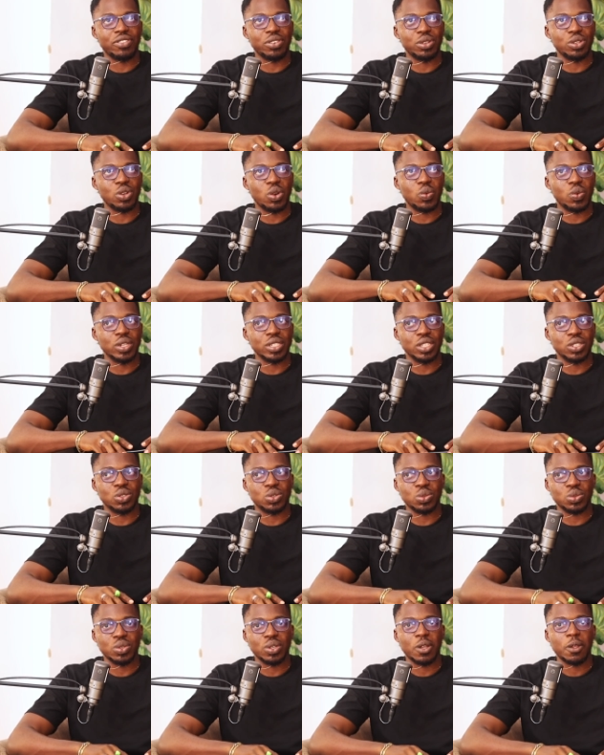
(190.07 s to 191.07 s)
field or what they
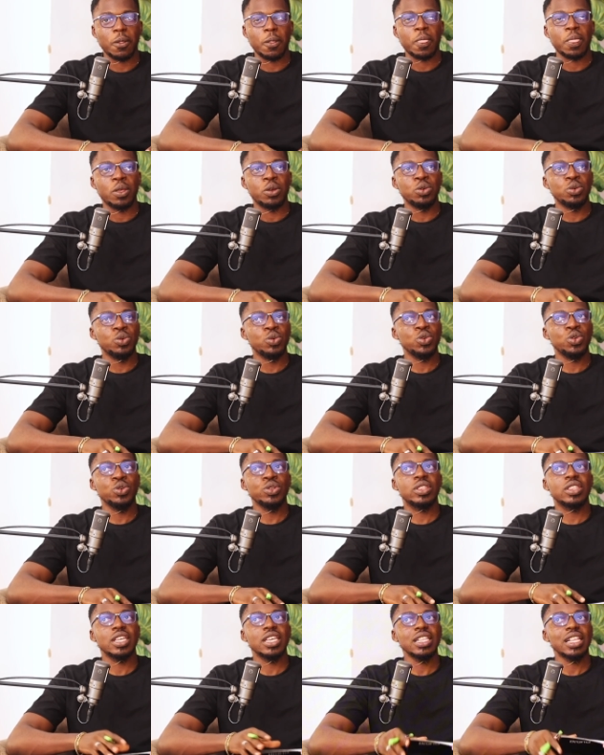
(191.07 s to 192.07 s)
do,
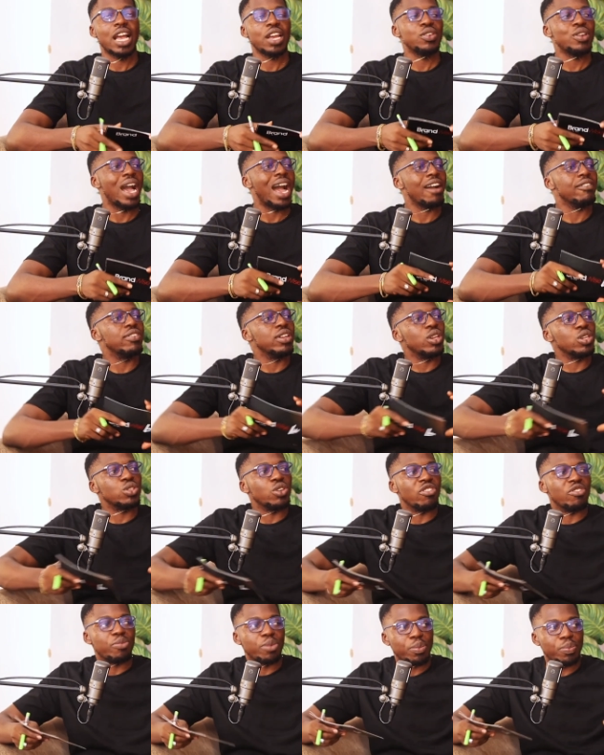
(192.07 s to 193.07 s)
you think that you have a
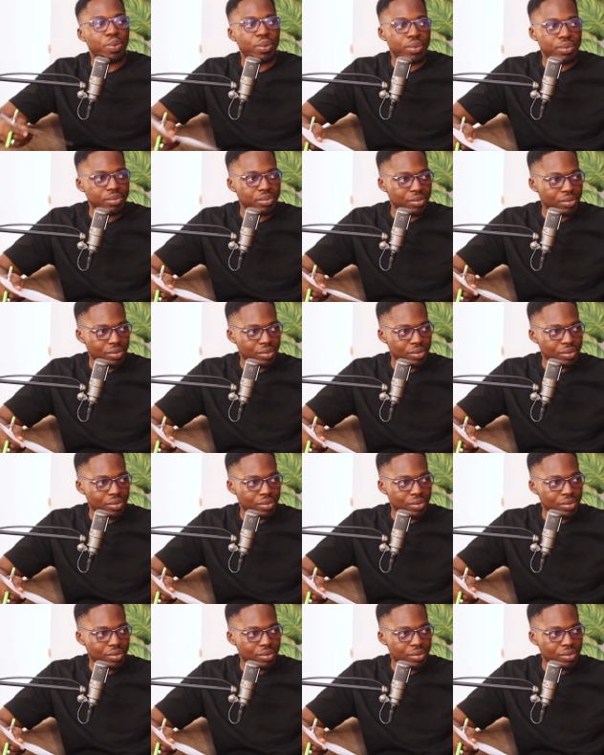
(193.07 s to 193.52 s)
lot of people